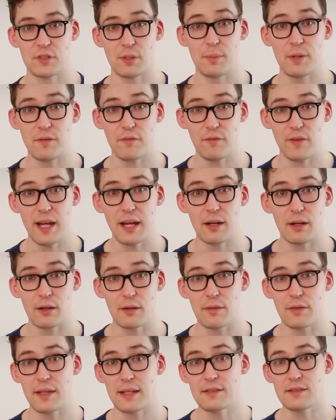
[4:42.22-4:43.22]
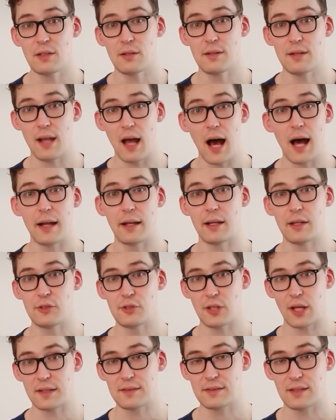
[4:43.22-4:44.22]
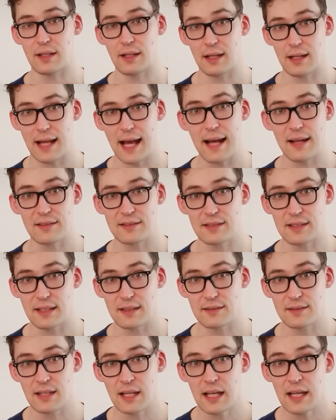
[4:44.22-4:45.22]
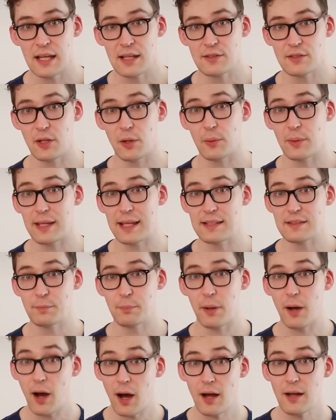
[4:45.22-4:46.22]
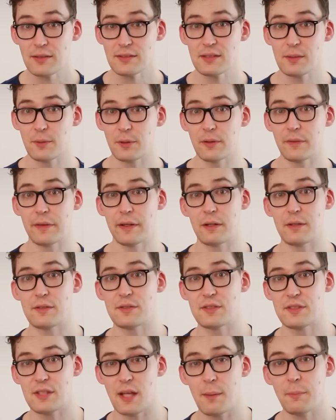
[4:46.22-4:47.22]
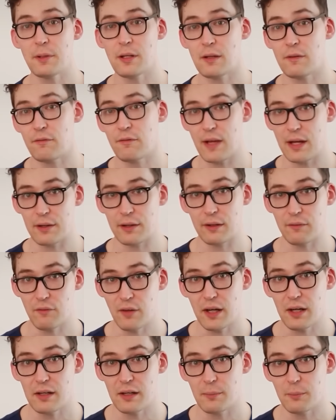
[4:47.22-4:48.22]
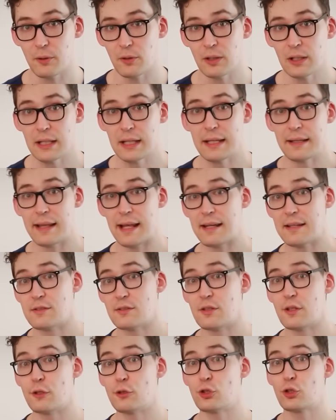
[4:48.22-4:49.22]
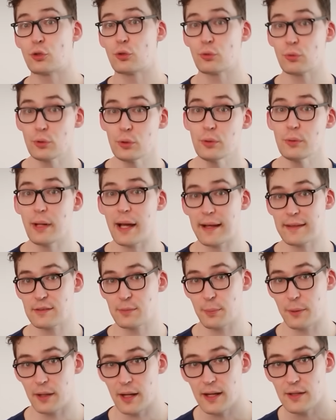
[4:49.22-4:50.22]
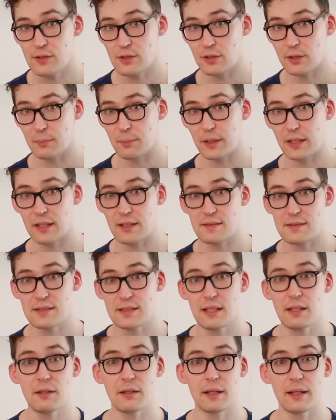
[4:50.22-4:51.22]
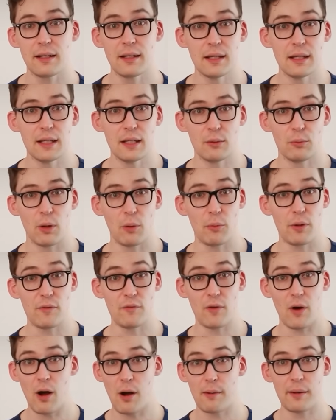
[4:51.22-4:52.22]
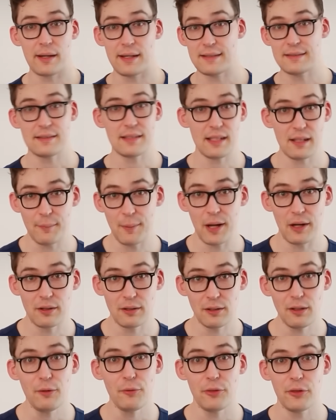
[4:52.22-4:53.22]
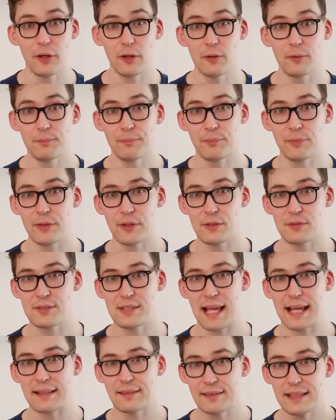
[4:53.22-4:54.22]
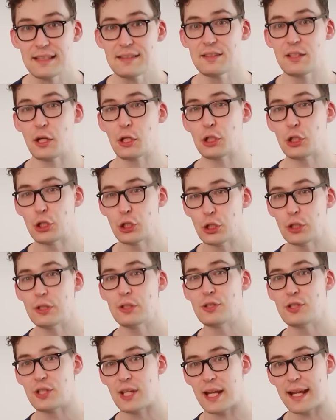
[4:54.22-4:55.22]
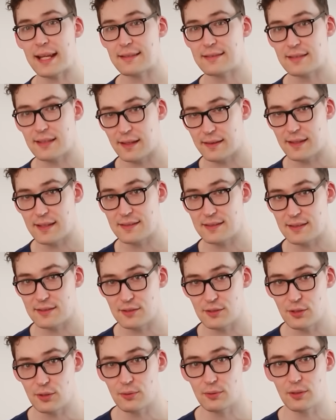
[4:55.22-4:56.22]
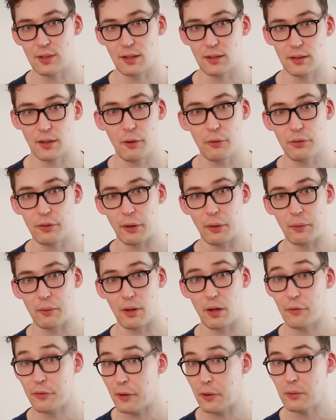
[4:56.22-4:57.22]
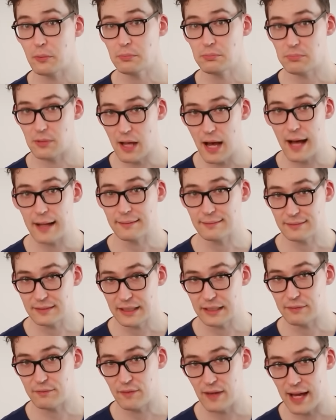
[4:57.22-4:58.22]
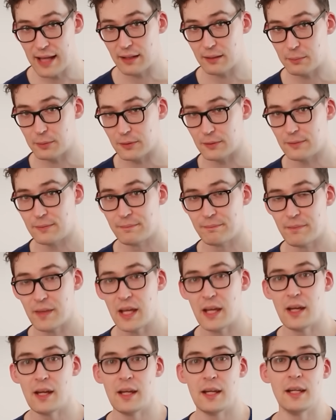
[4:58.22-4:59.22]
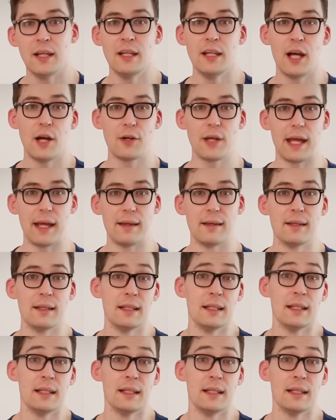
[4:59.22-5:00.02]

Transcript: To be fair, these are not adjusted analyses. So it's possible there is some confounding variable that is the true explanation. But considering what we've already seen about Klotho, there's at least a good chance that this is due to Klotho, although not infallible. Okay,